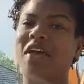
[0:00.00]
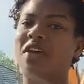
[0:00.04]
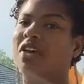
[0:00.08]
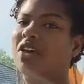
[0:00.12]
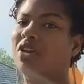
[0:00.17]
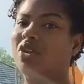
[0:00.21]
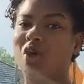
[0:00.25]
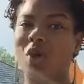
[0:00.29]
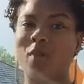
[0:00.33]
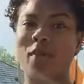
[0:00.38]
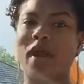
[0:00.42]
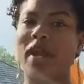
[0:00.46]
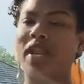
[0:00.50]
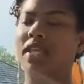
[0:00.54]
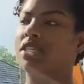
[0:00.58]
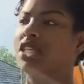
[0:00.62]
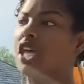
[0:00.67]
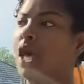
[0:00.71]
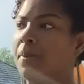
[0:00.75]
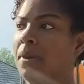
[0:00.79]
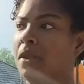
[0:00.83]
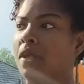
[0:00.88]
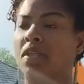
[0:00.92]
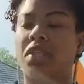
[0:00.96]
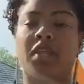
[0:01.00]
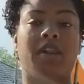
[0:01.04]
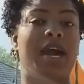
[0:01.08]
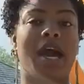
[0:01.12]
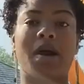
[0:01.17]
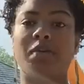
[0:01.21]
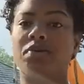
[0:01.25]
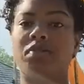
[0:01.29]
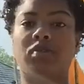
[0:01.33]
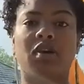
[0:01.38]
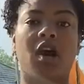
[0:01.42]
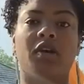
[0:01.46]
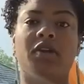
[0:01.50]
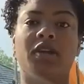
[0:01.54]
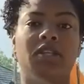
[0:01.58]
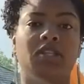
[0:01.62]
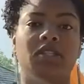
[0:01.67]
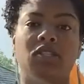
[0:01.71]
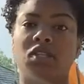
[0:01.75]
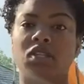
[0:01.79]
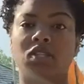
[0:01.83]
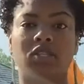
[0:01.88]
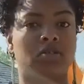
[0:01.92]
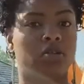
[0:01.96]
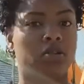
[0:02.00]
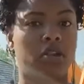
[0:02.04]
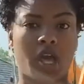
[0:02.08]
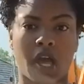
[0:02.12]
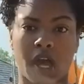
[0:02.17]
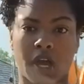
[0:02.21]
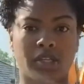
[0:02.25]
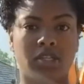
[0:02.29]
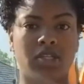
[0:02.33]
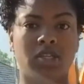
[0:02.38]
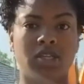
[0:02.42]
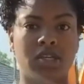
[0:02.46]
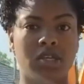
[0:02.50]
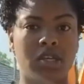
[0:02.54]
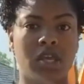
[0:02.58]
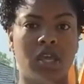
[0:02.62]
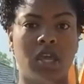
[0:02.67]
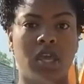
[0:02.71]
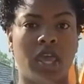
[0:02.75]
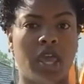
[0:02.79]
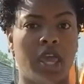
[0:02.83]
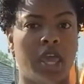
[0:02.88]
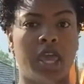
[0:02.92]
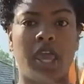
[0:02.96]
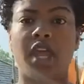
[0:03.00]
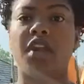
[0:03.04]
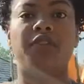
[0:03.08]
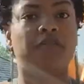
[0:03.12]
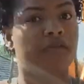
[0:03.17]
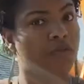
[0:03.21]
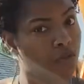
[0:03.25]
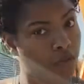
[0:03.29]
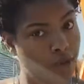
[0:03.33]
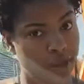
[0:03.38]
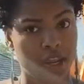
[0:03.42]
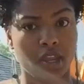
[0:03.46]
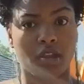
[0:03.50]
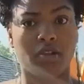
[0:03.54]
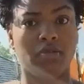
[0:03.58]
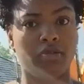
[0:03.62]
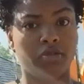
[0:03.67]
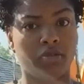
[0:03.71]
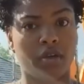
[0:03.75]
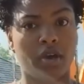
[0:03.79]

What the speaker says: Couldn't nobody tell me nothing. I was already sister locked and free.